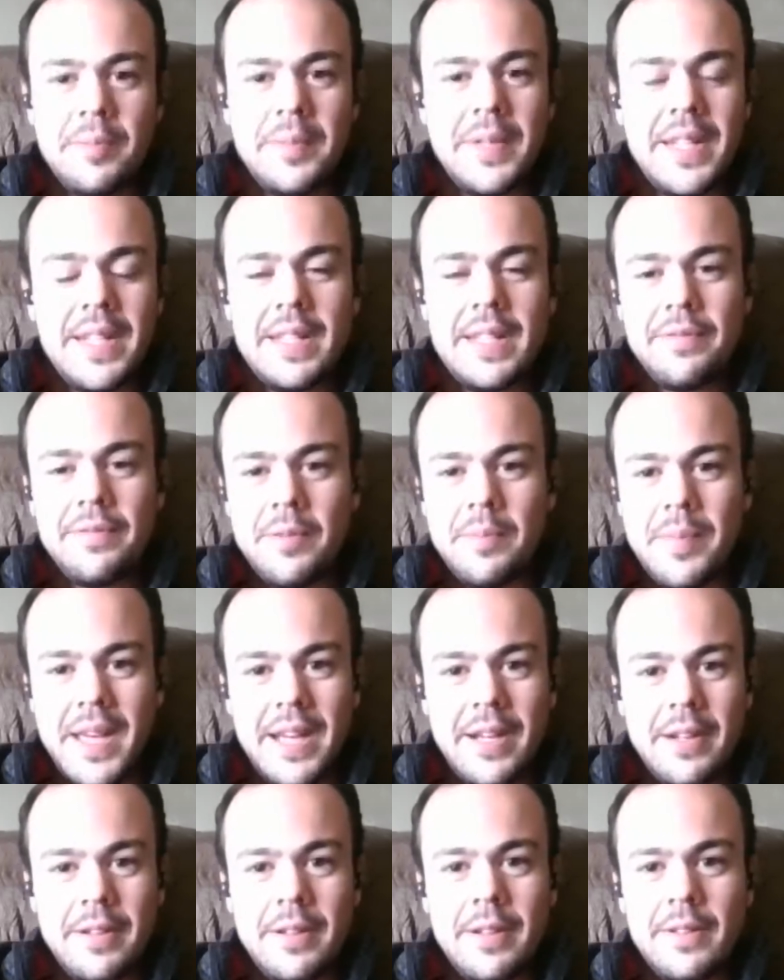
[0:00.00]
many different
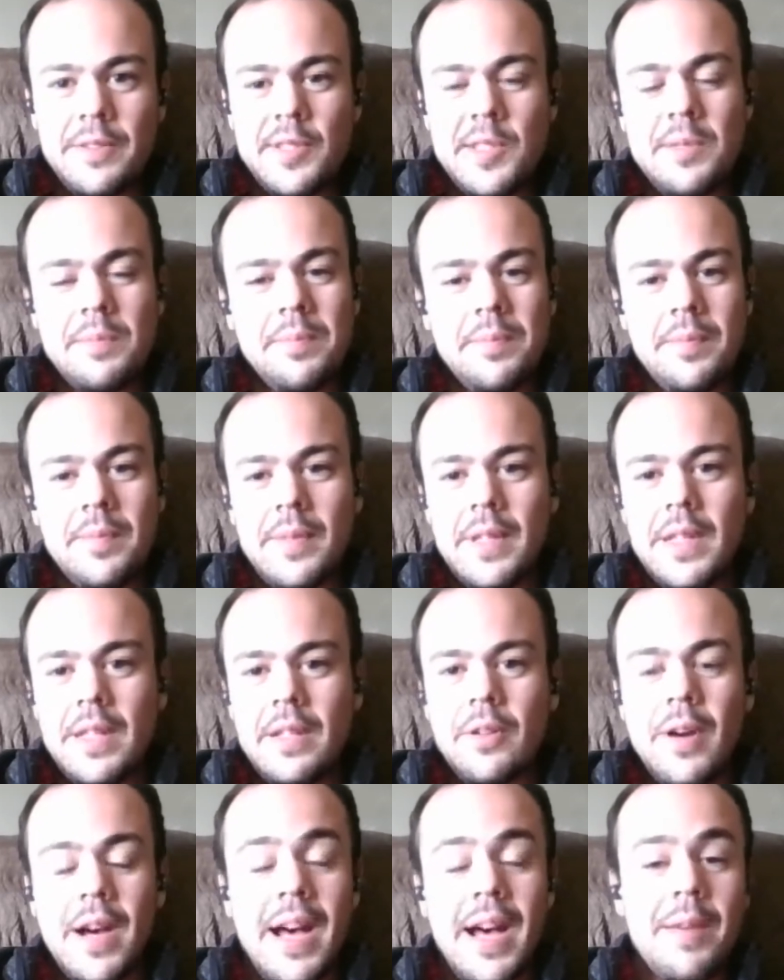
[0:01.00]
backgrounds, and
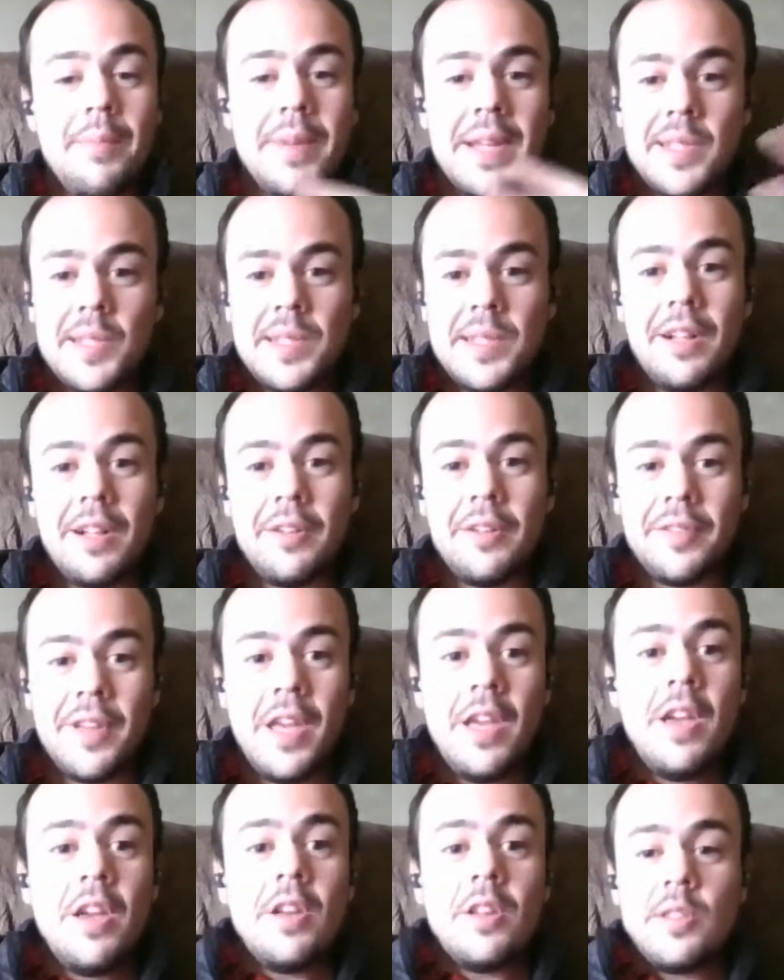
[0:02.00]
I myself.
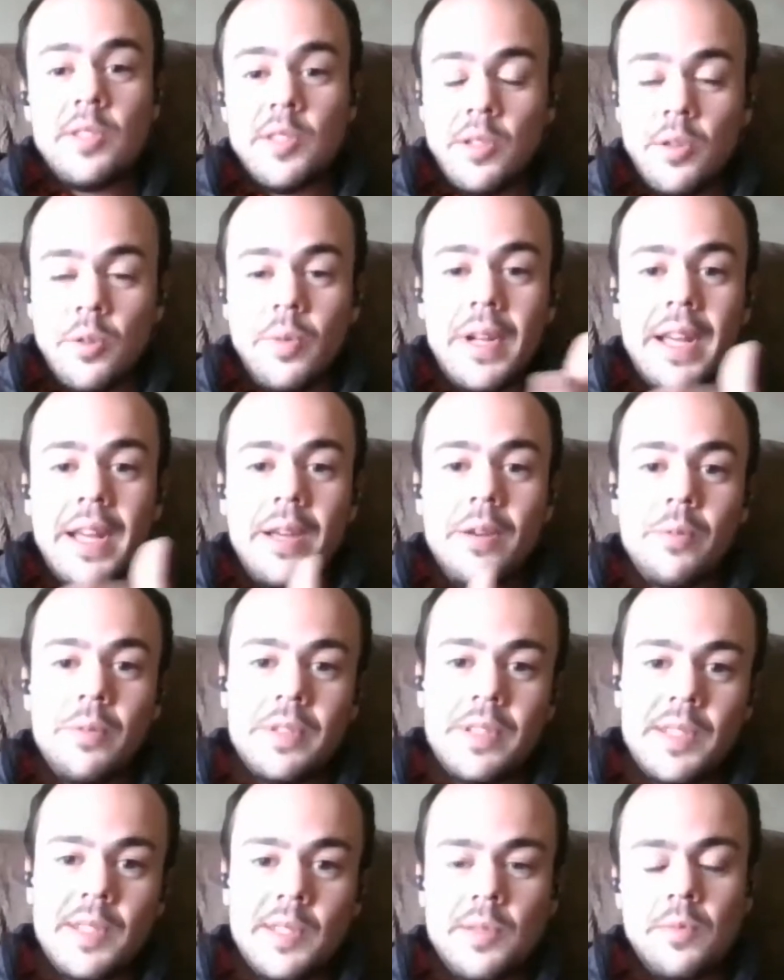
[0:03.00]
So when I
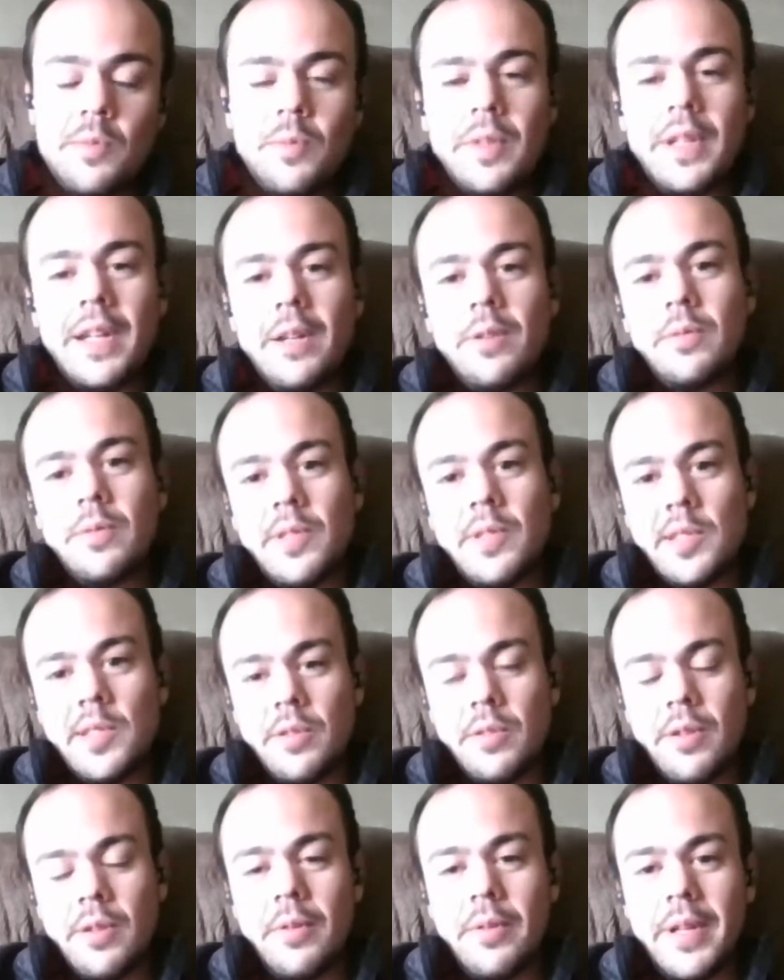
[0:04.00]
was
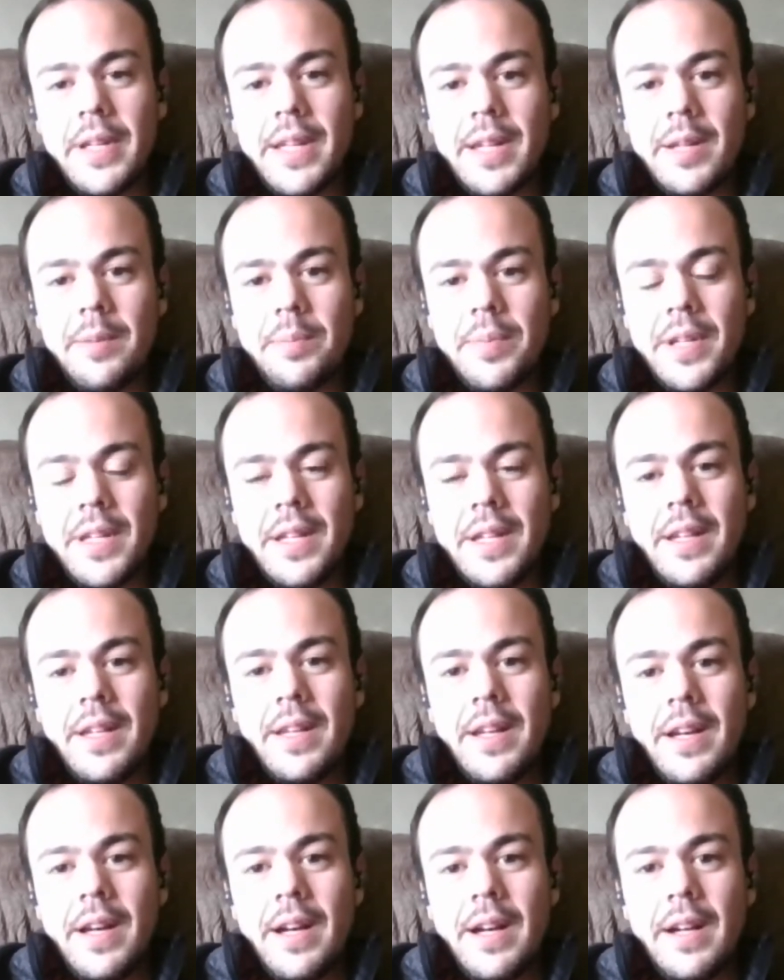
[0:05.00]
growing up,
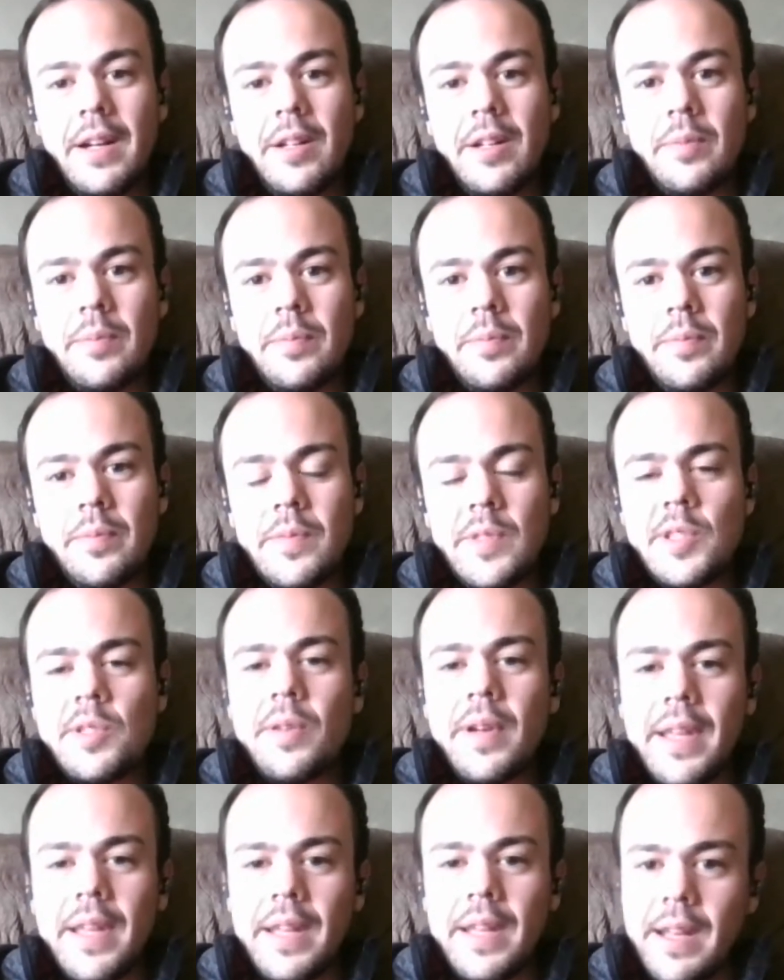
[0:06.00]
so
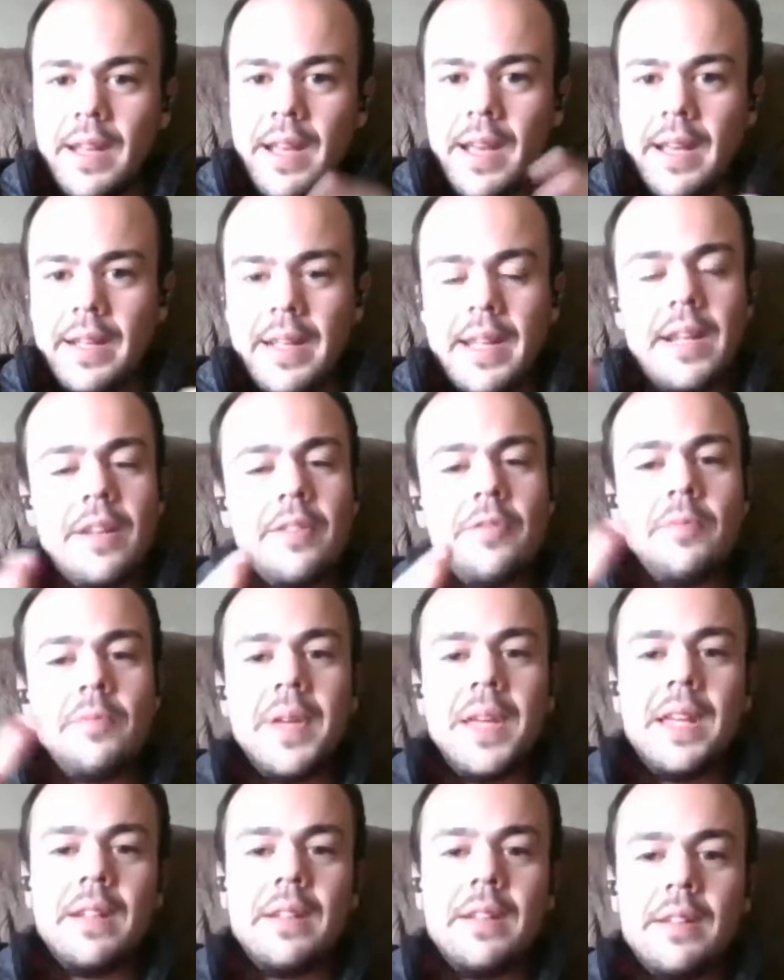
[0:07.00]
I'd kind of
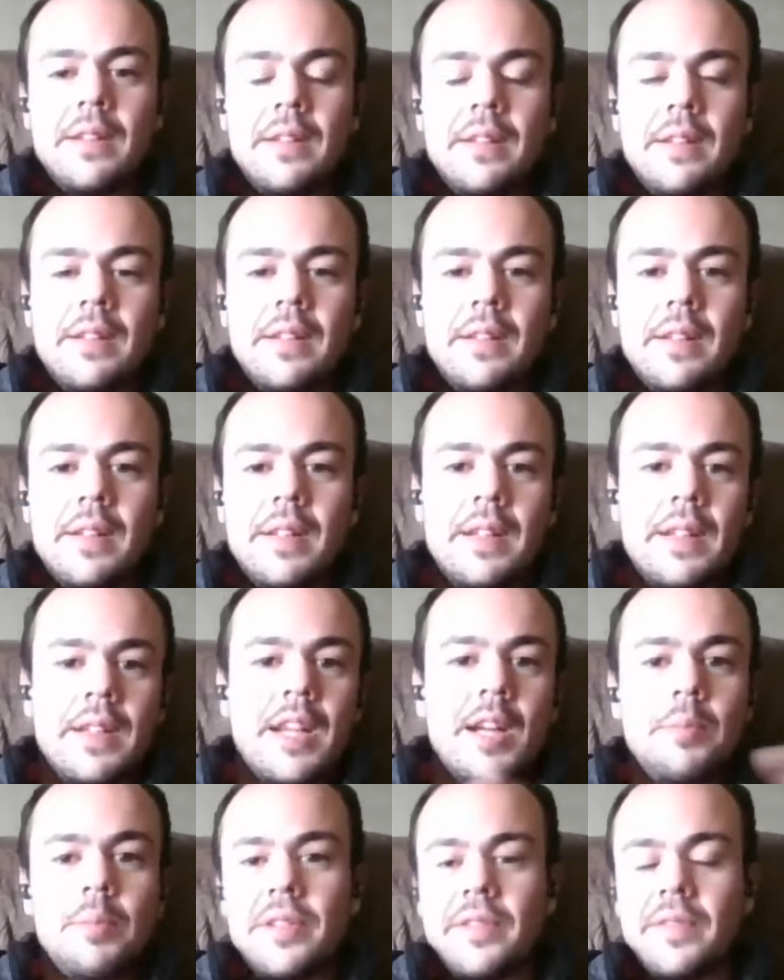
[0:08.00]
been in a
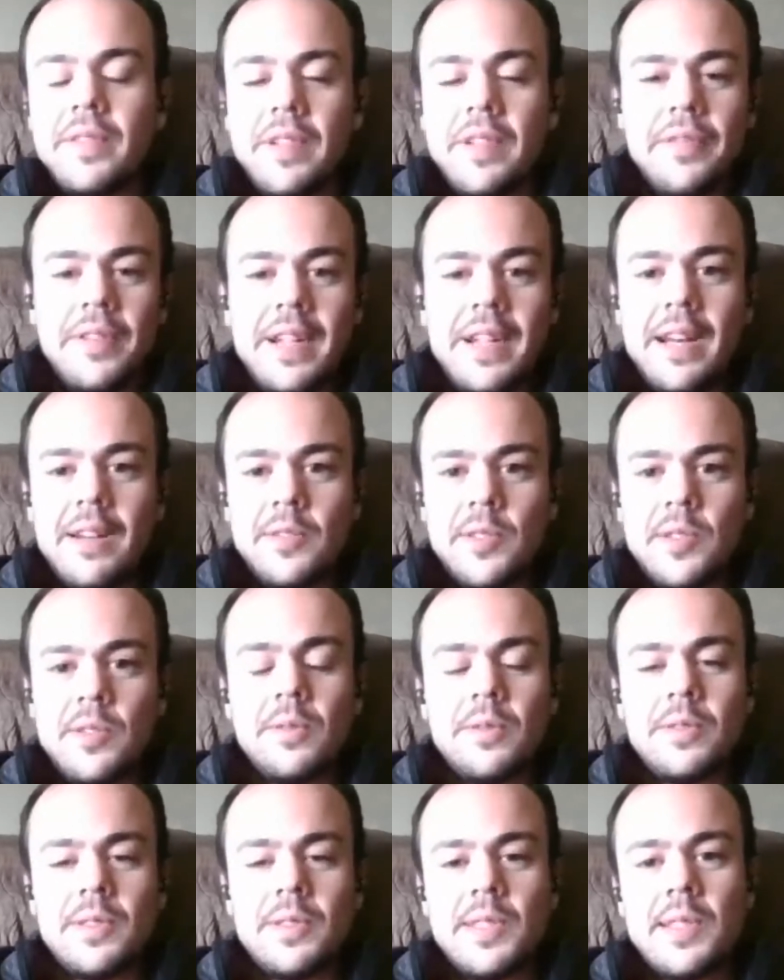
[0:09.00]
couple of different
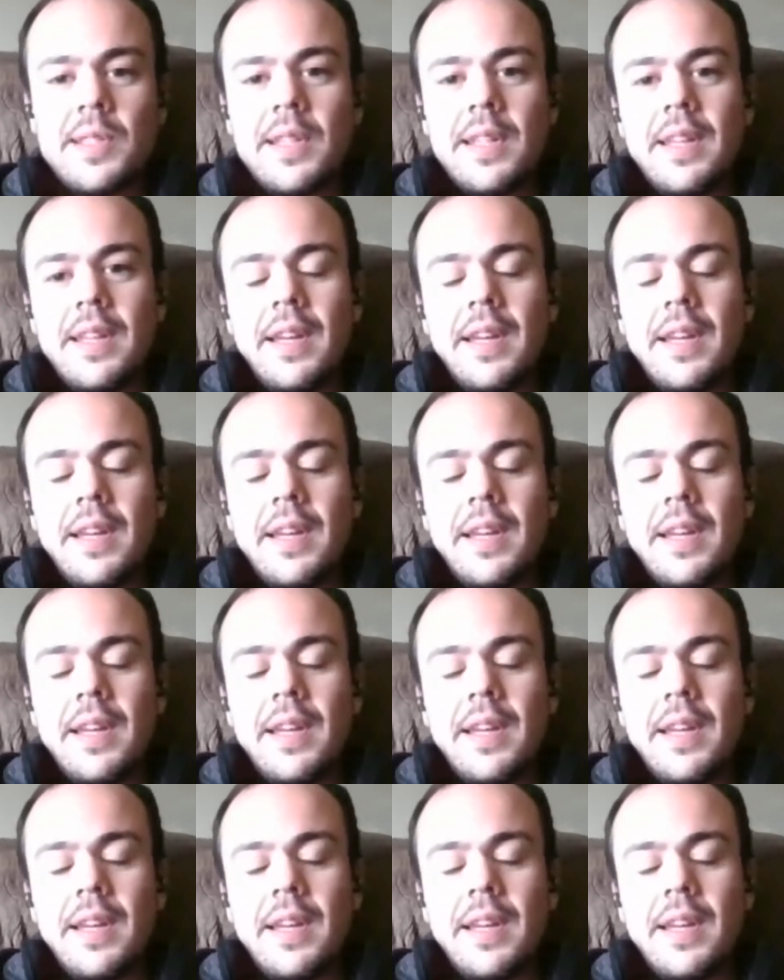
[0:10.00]
households